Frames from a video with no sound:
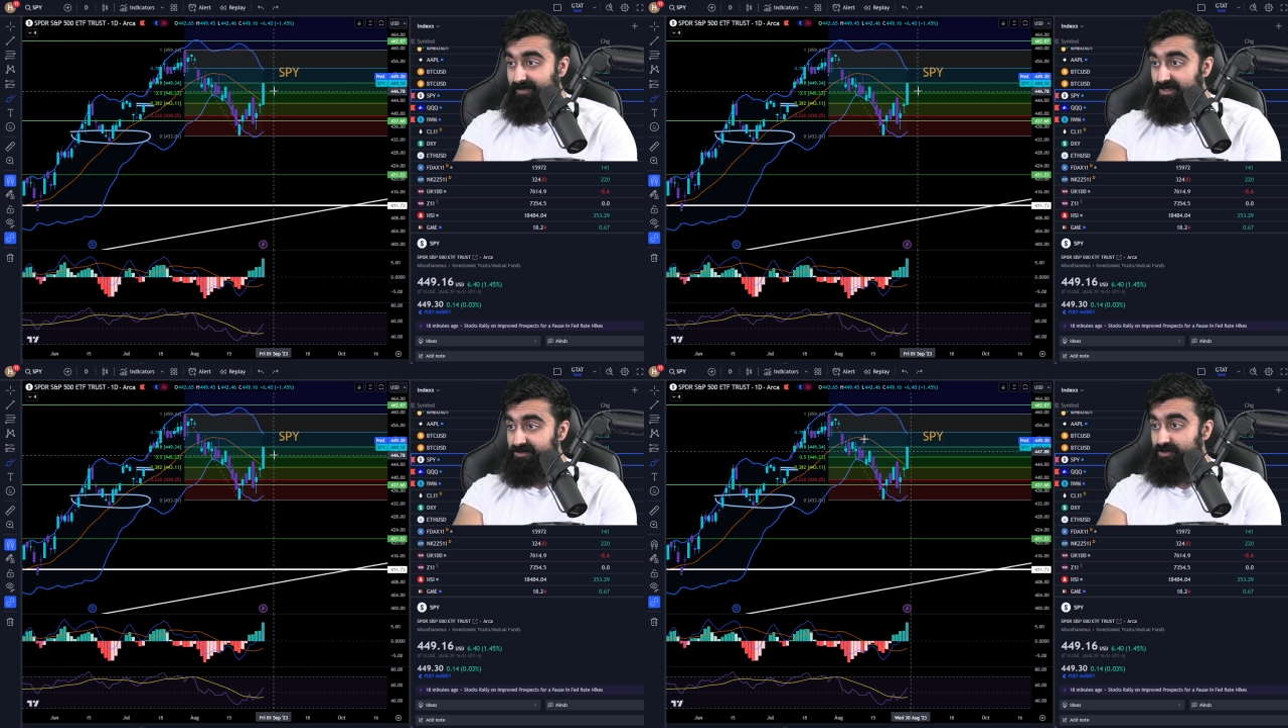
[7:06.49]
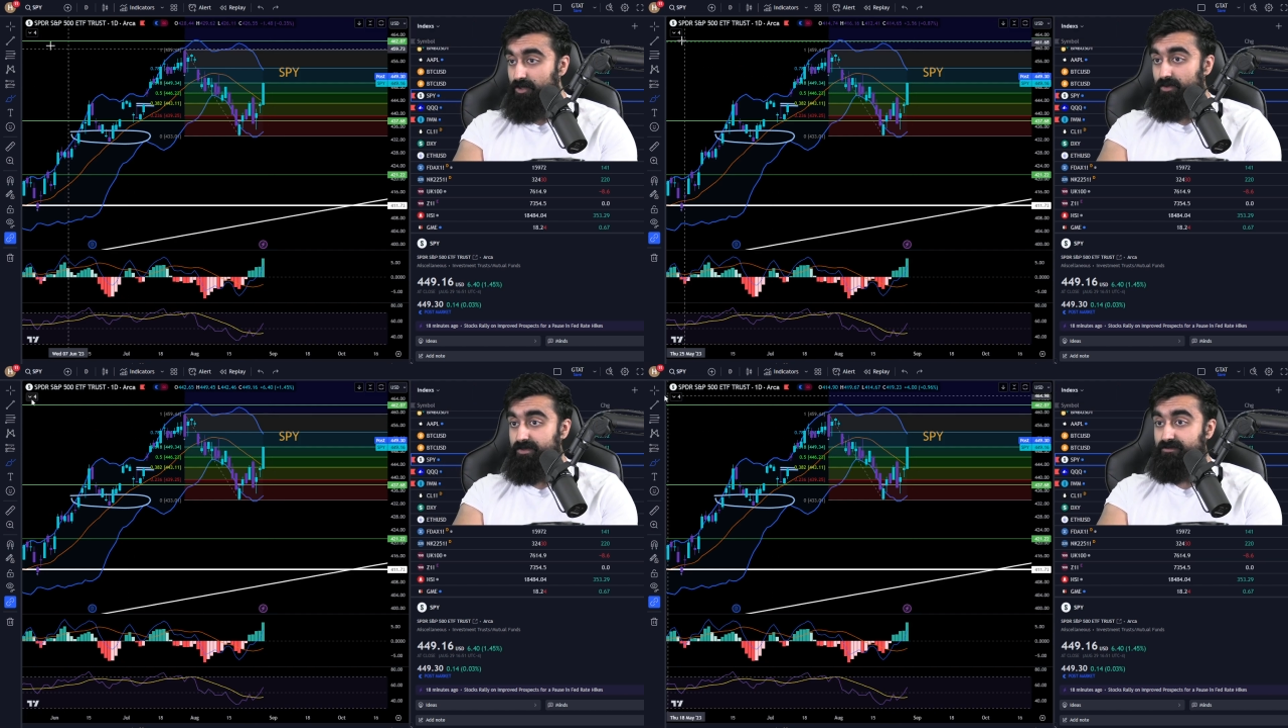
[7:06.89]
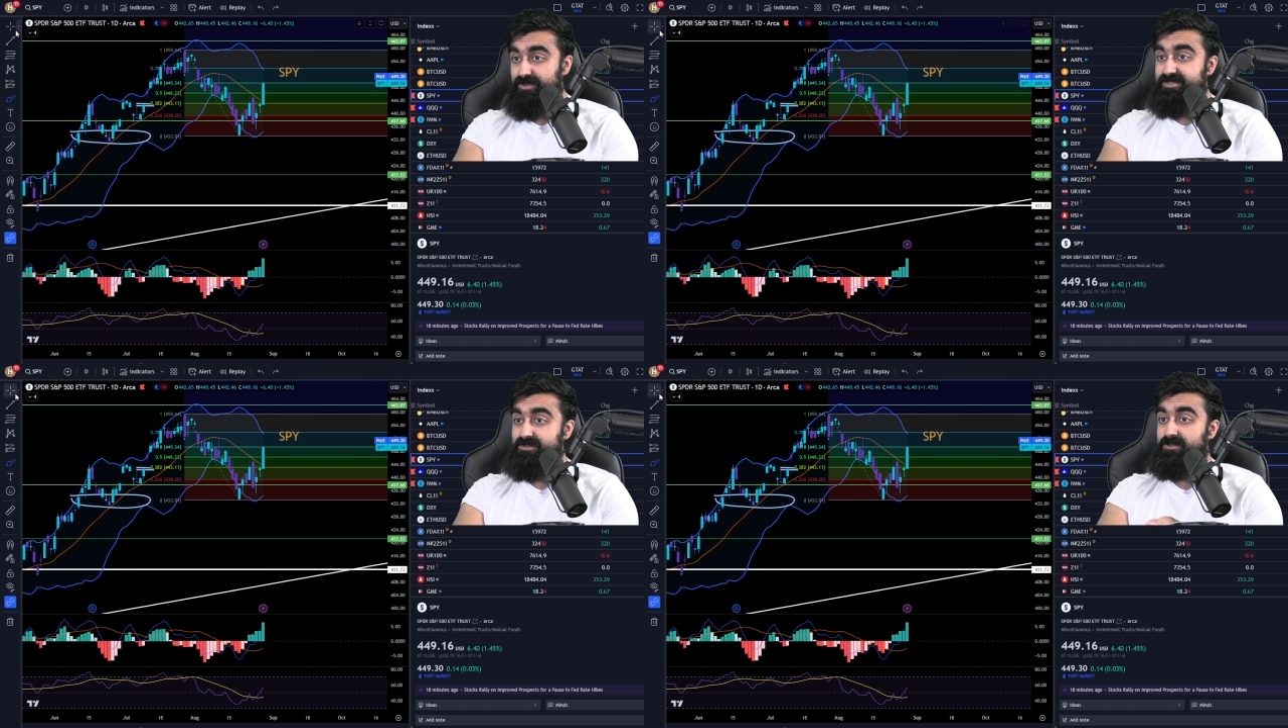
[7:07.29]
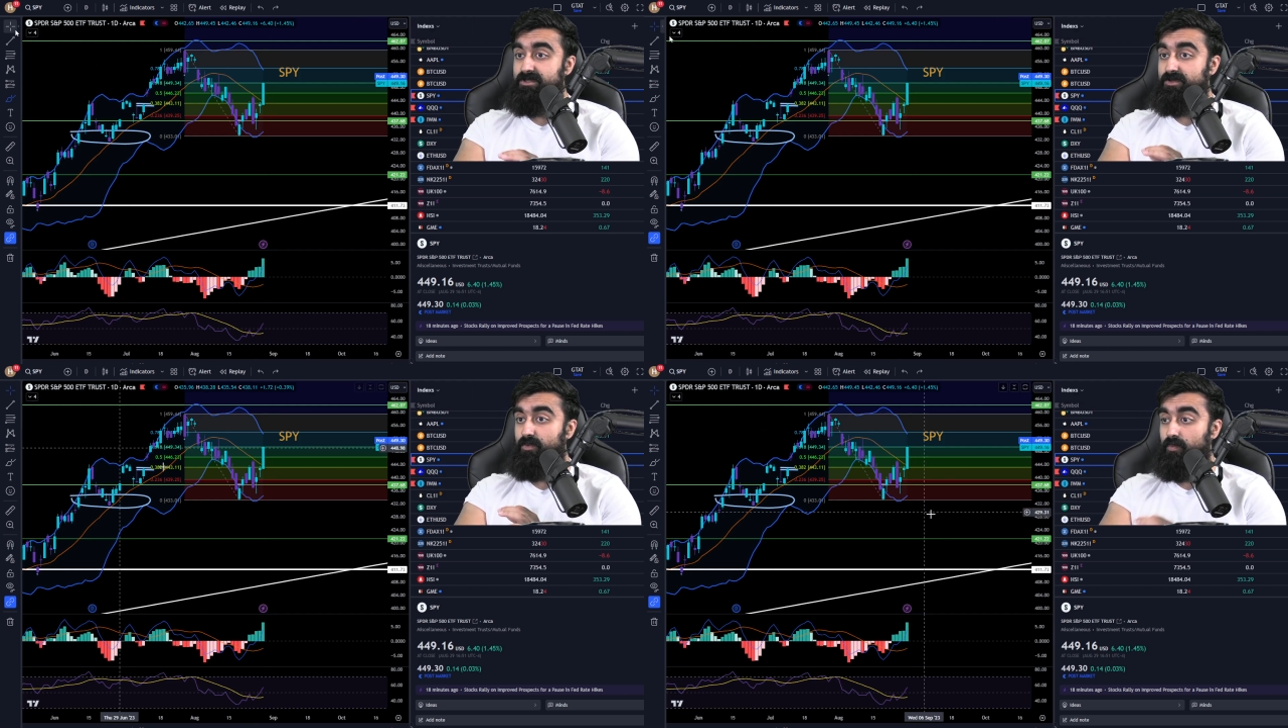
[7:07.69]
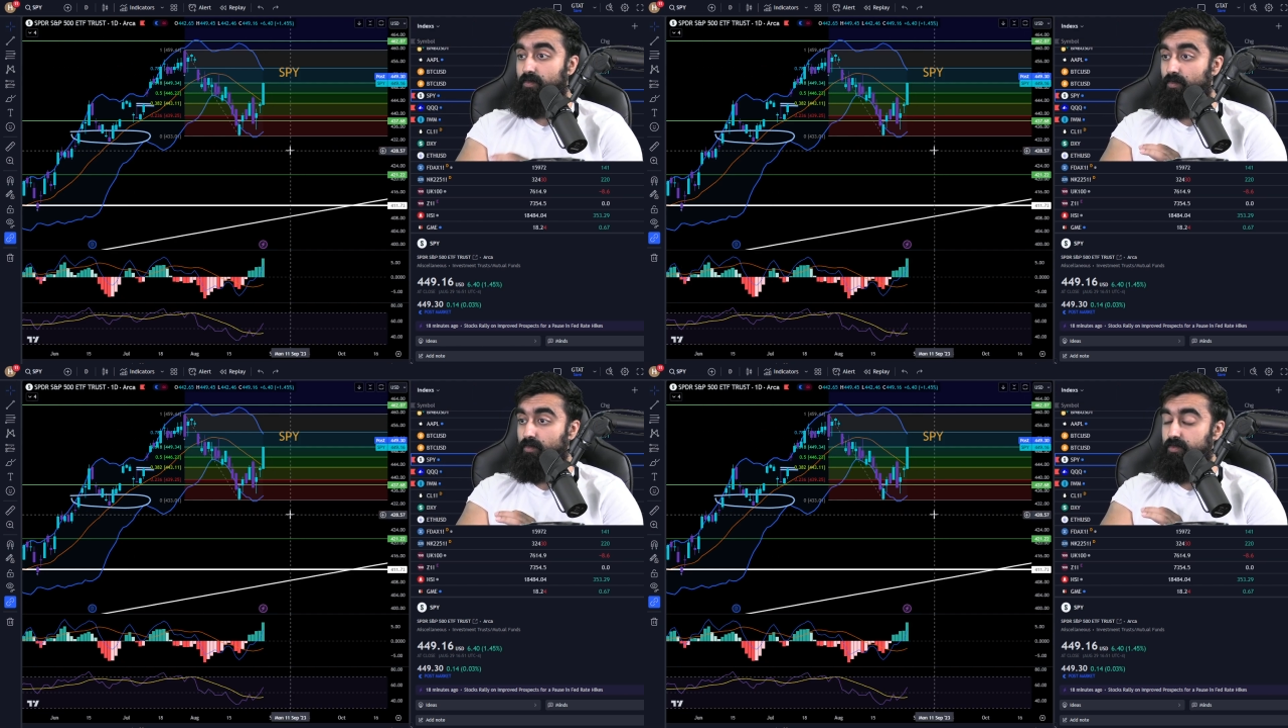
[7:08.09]
So
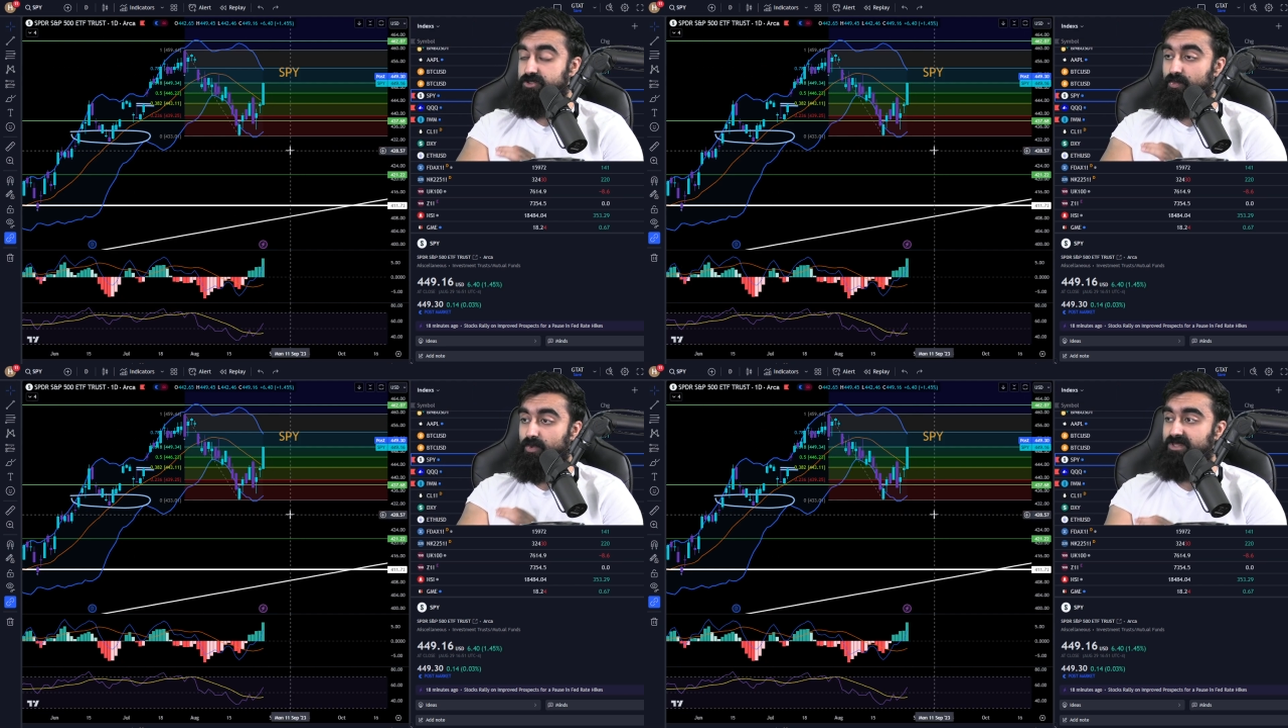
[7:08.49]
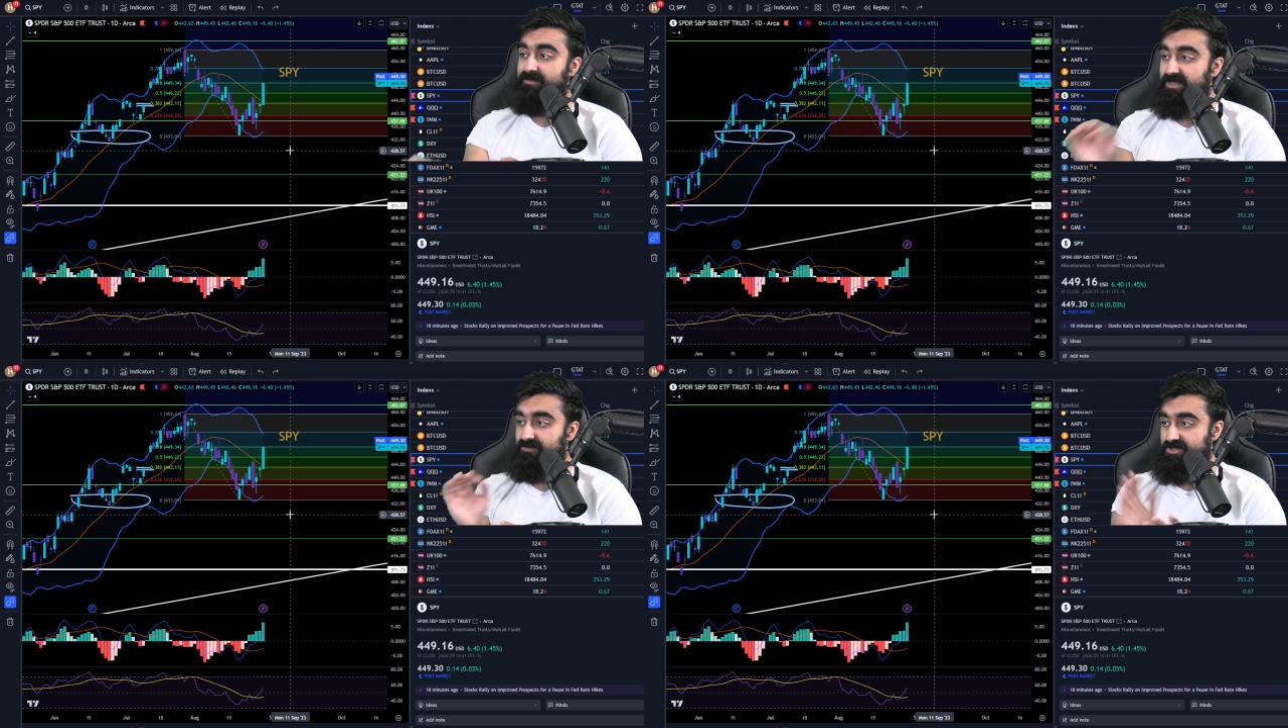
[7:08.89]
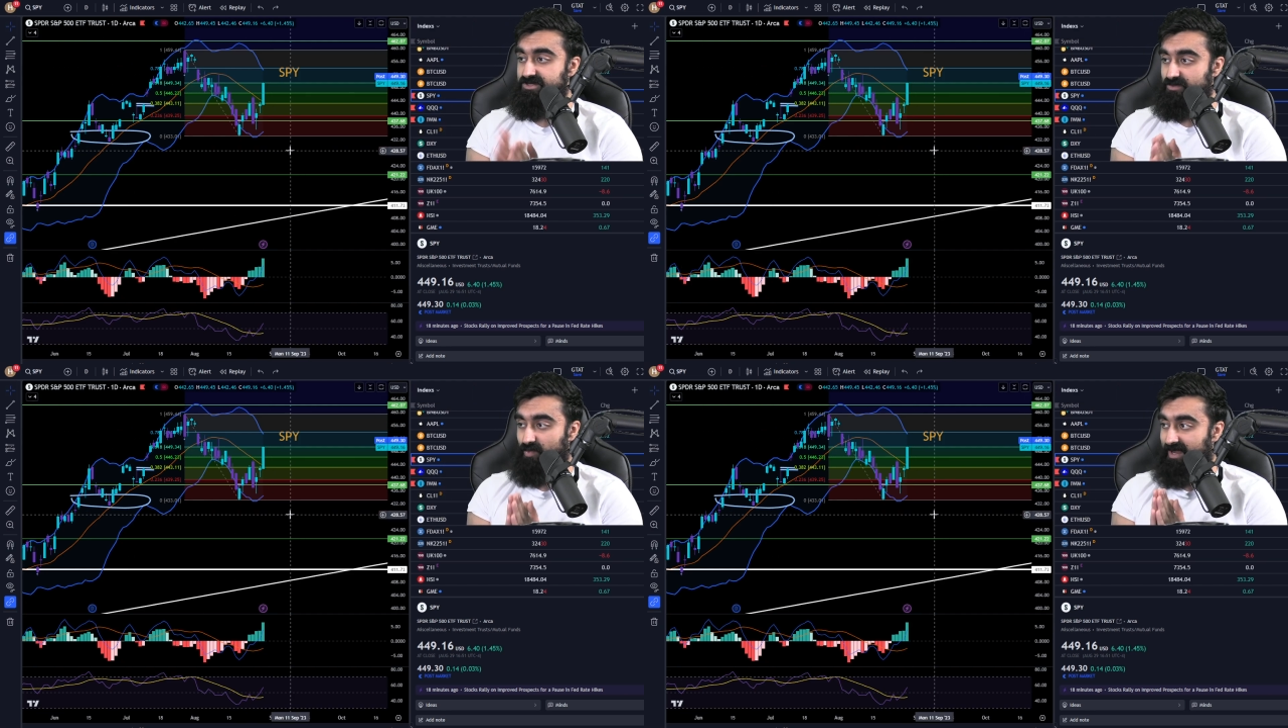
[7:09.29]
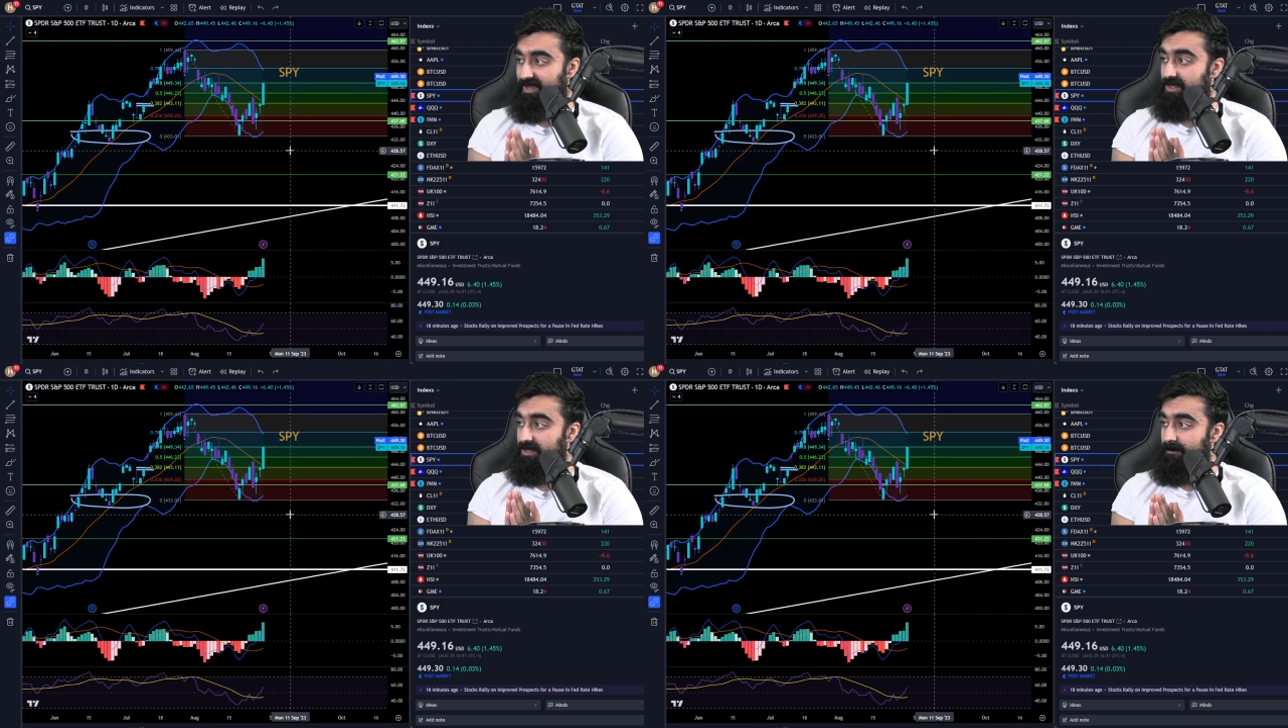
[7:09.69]
one of the main reasons why